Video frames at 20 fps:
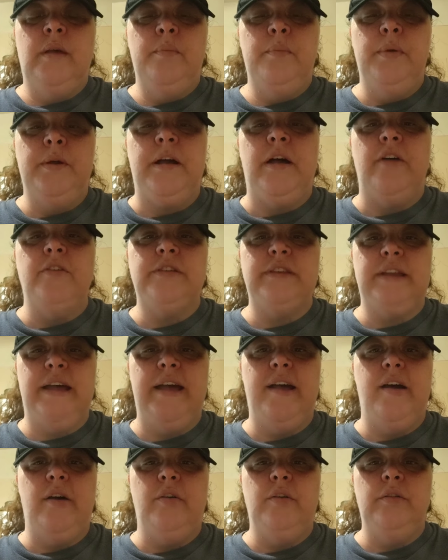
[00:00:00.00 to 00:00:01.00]
Because
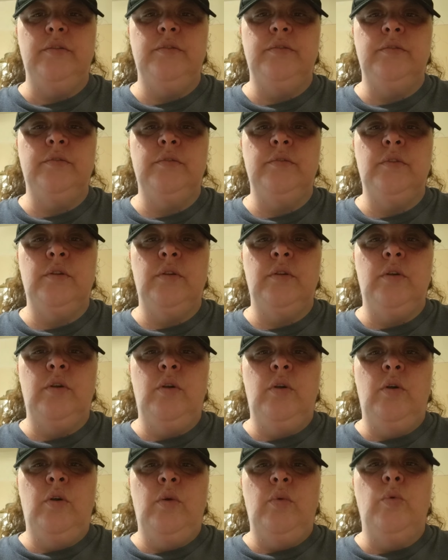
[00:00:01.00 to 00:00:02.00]
now
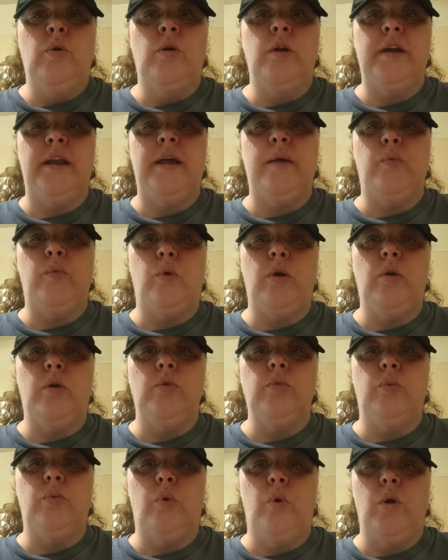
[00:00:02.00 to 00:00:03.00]
we're in a
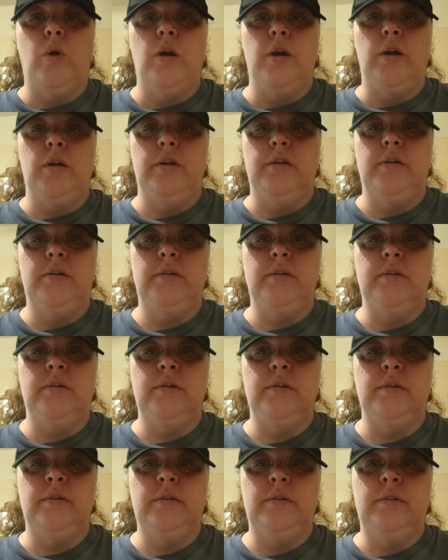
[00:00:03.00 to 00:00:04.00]
world war
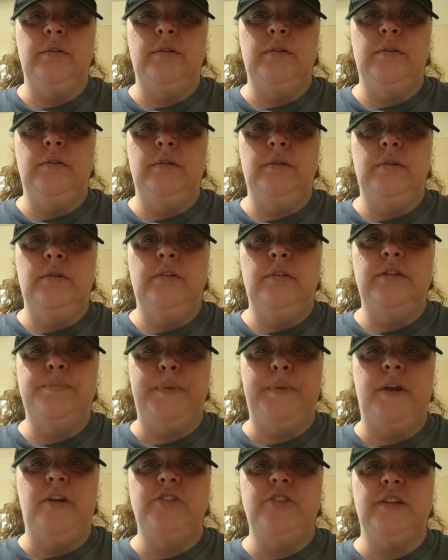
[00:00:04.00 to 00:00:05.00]

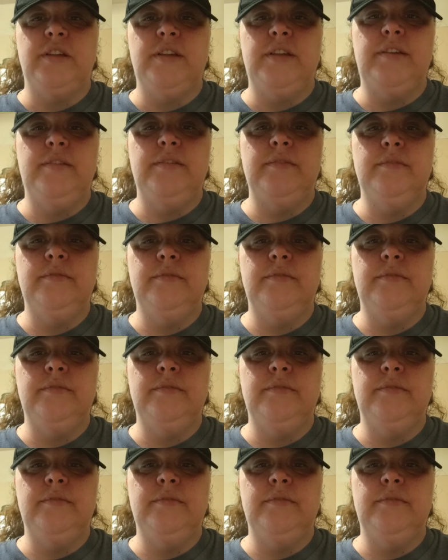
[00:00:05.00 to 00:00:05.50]
spiritually.